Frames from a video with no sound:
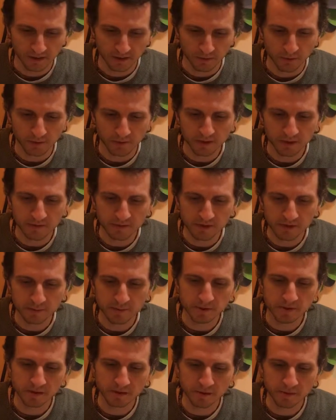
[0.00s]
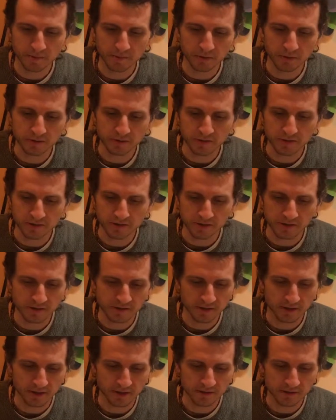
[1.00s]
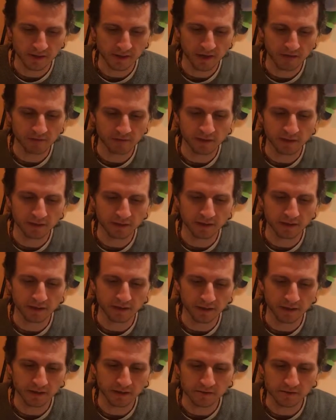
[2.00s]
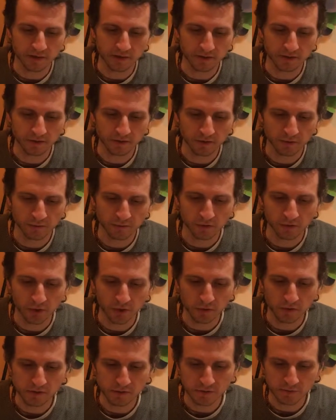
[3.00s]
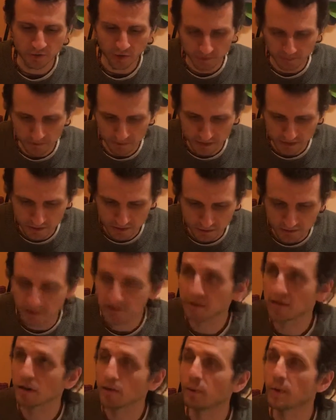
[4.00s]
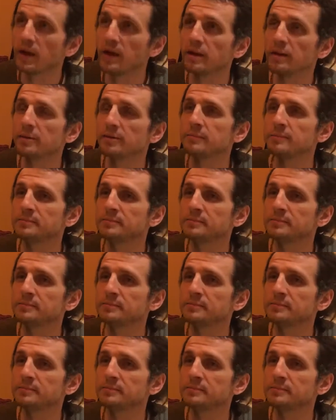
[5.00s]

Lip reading: One gives up such processes as the heavenly king, Indra, forgoes the troubles to dig a well.